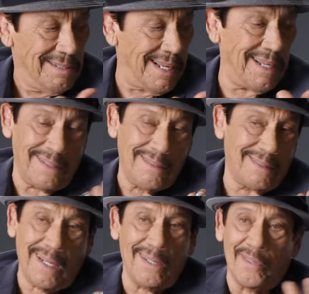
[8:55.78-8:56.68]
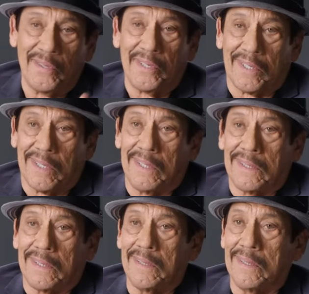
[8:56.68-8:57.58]
hey, say hello to your
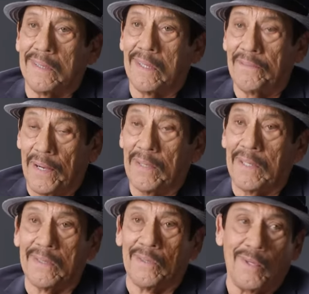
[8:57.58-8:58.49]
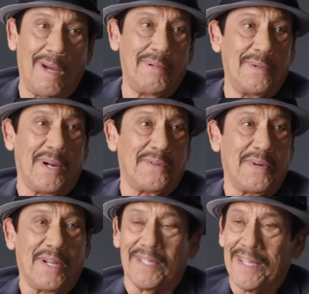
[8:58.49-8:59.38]
cousin. You know, I found out that Robert
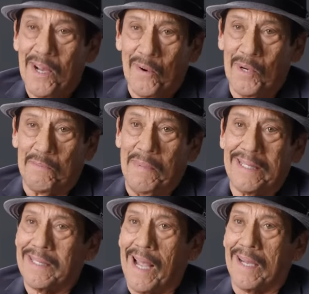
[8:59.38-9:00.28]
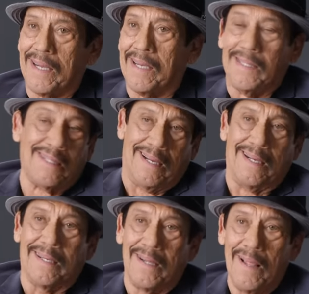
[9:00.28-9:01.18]
Rodriguez was my second
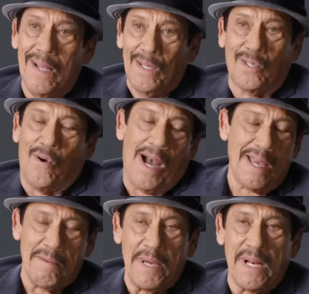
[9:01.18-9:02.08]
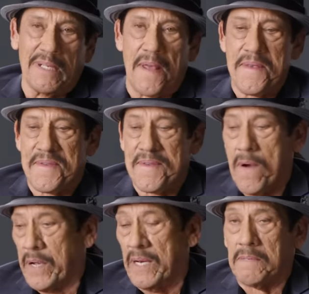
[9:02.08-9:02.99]
cousin. So I immediately said,
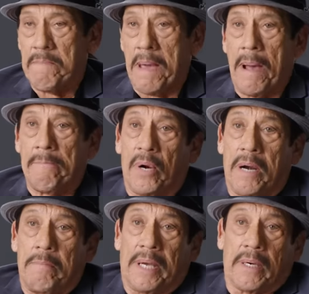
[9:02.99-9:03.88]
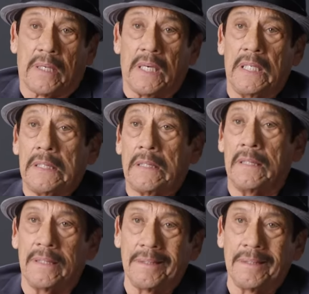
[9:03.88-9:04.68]
okay, let's make my part bigger. Cause, you